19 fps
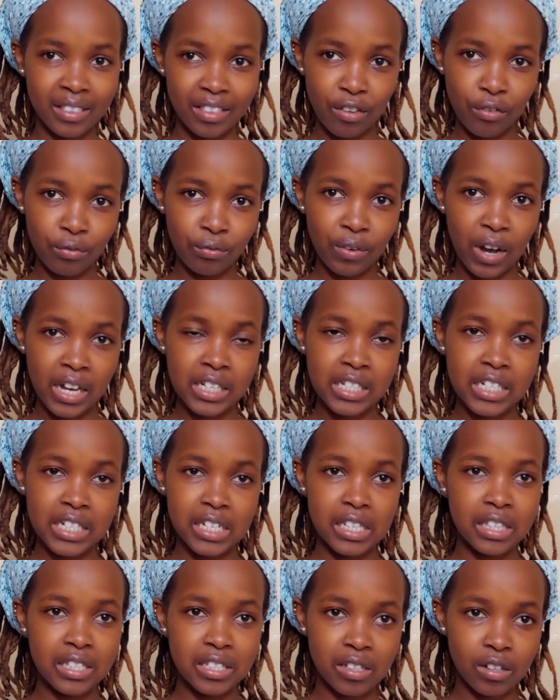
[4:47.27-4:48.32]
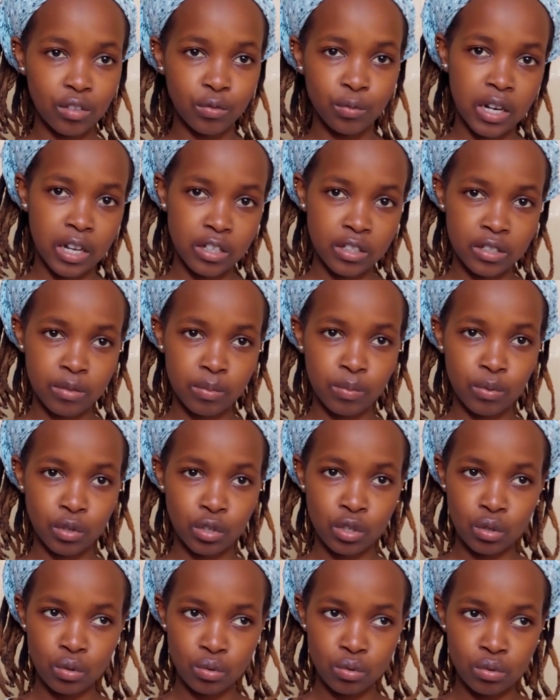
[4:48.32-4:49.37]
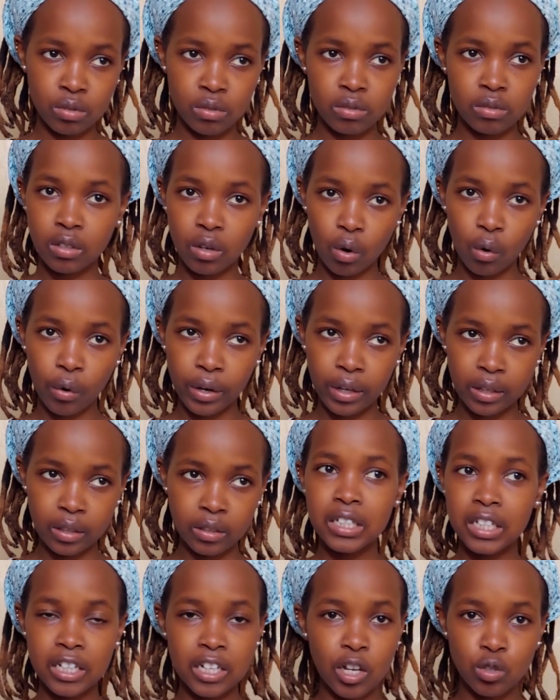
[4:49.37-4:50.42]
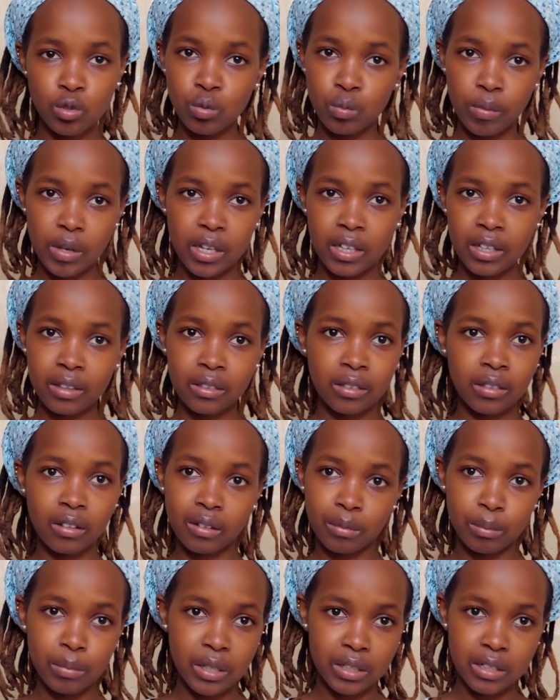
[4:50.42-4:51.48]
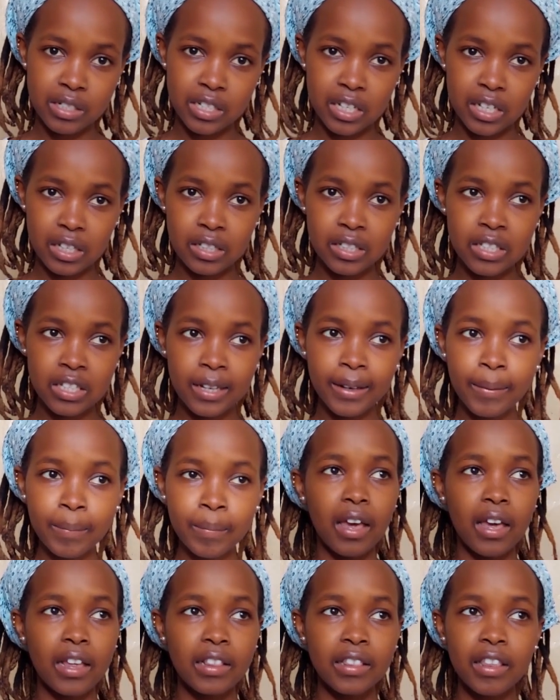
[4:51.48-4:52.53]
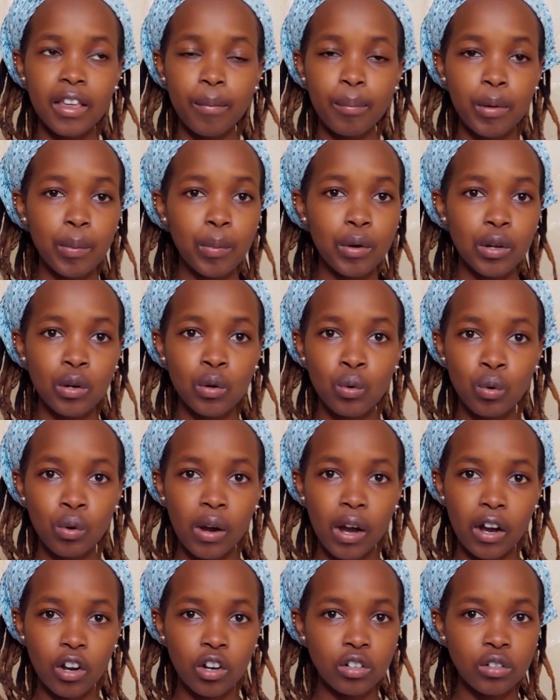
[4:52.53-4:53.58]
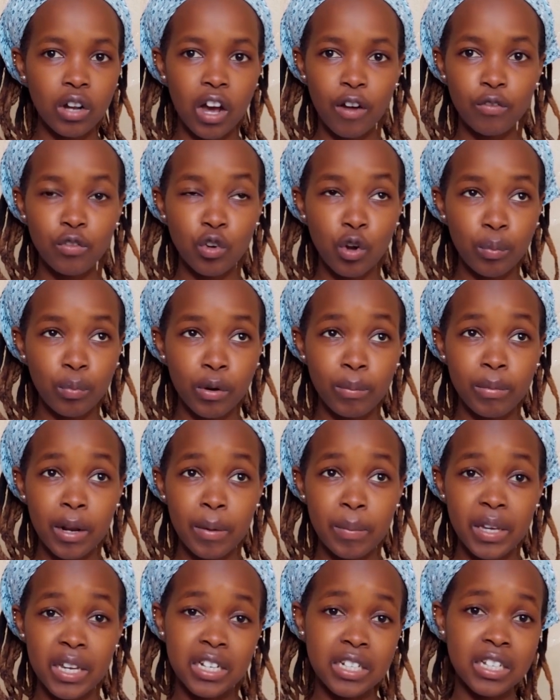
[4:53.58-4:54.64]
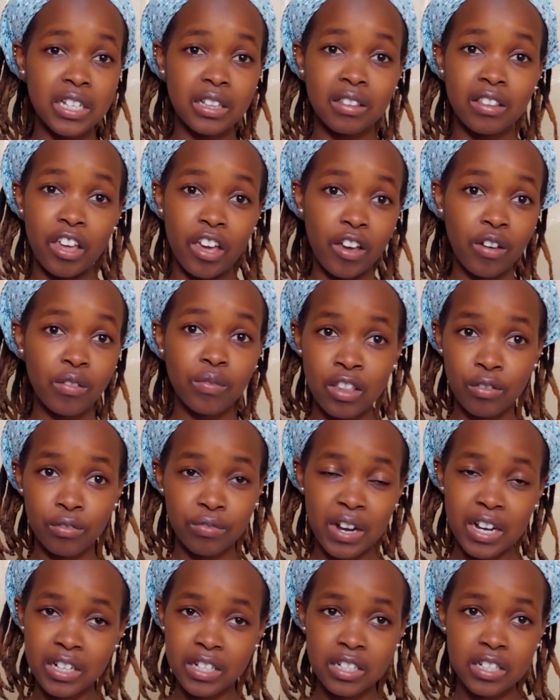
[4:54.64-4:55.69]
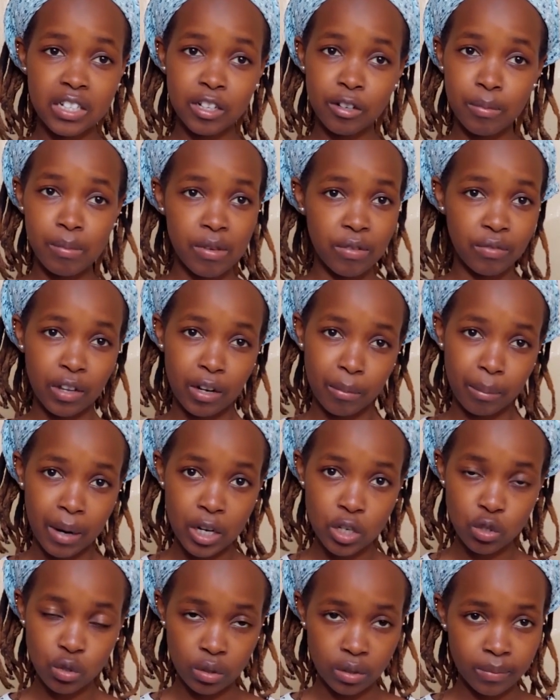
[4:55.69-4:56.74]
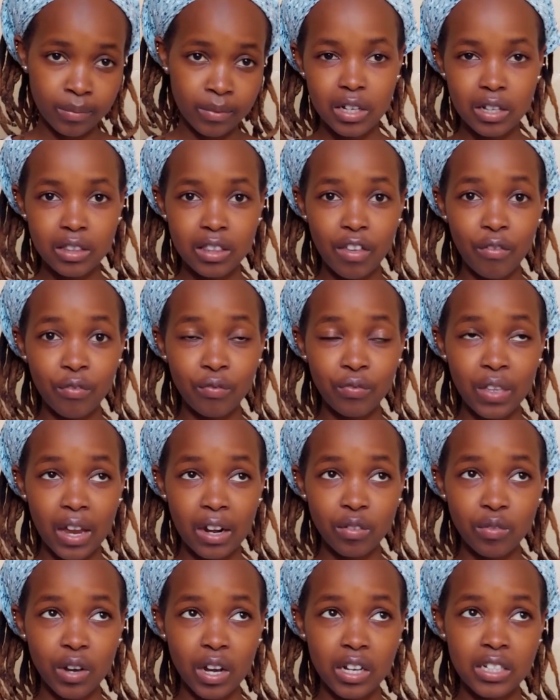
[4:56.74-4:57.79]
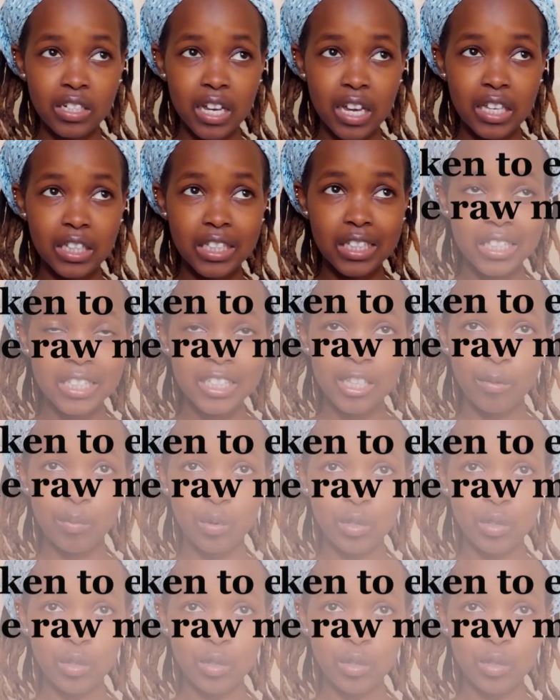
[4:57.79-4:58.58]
the fat in itself does produce the oil needed to make the meal tasty. And there are people who have no problem eating the fat in beef and mutton. The third factor is the